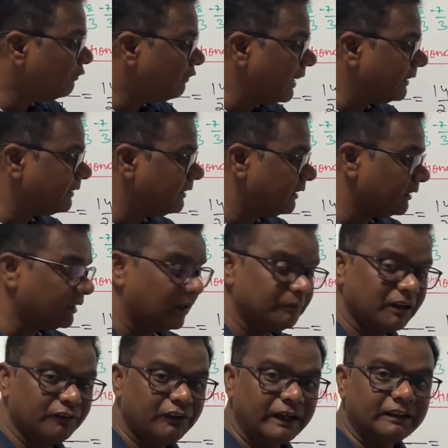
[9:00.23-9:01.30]

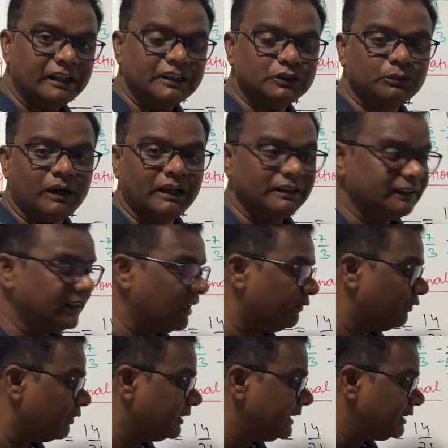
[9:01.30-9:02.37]
factor is 1,
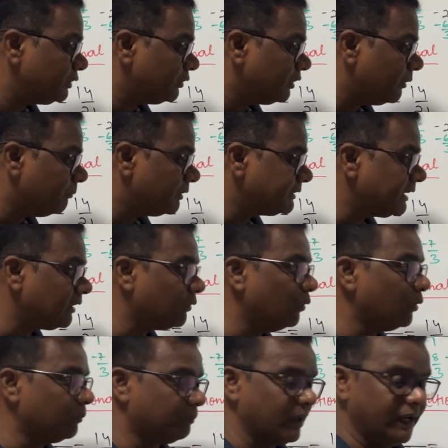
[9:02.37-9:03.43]
therefore these two numbers are
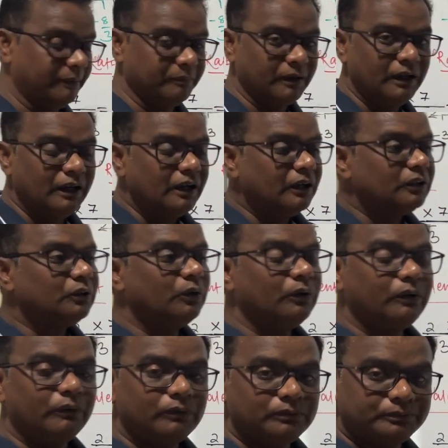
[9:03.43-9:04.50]
co-prime.
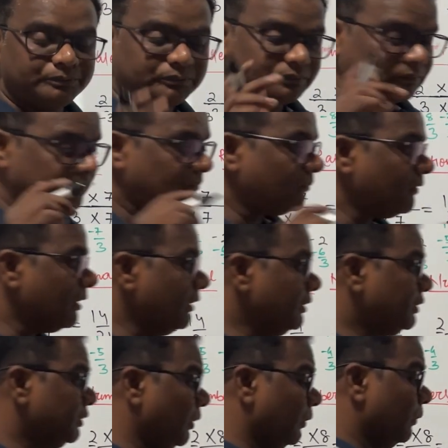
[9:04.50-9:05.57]

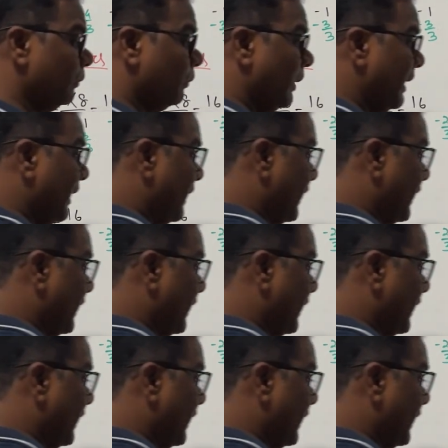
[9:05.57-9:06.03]
So when a